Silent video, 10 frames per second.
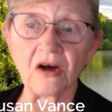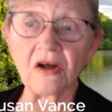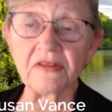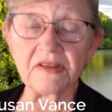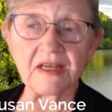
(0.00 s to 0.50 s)

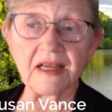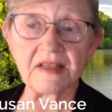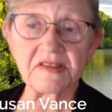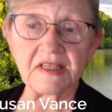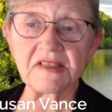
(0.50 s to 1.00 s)
Call the
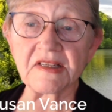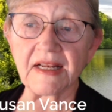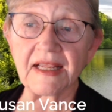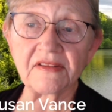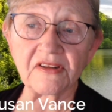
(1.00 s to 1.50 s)
diocese
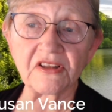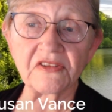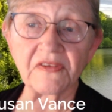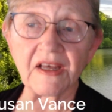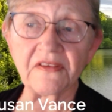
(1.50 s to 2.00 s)
at
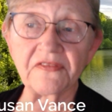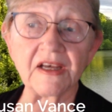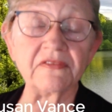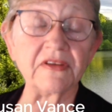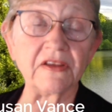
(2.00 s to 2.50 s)

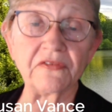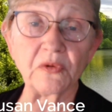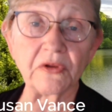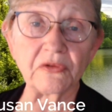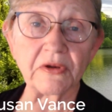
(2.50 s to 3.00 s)

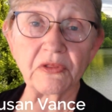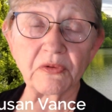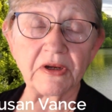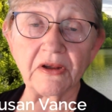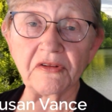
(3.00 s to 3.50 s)

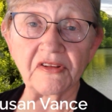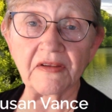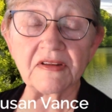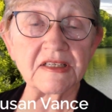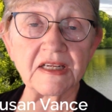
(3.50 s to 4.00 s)

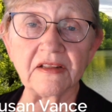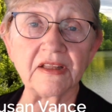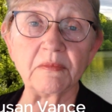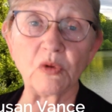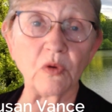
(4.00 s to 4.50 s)
865-584-3307.
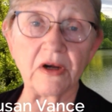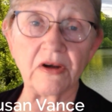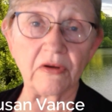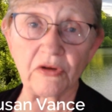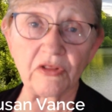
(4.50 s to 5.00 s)
Tell them you
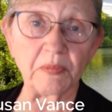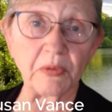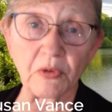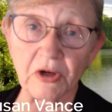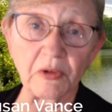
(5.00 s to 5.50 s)
want to know who
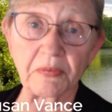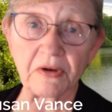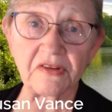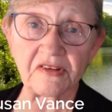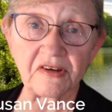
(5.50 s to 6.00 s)
the porno
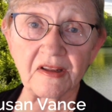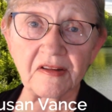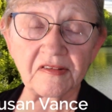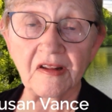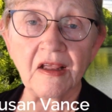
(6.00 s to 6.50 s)
priest
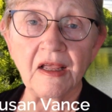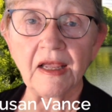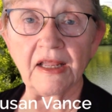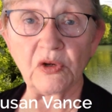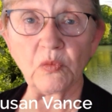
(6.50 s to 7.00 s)
is
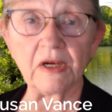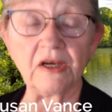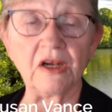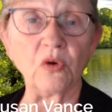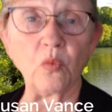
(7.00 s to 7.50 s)
and you
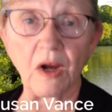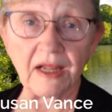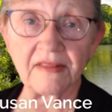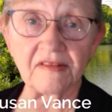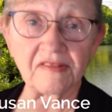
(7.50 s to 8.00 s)
want to know
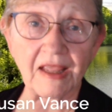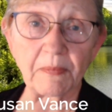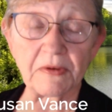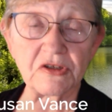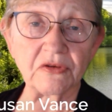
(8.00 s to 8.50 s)
why this
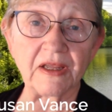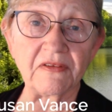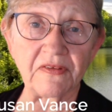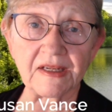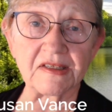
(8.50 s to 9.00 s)
happened to
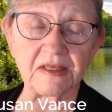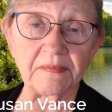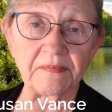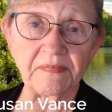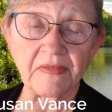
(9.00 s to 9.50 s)
a
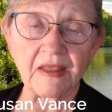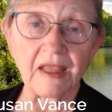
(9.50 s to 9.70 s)
victim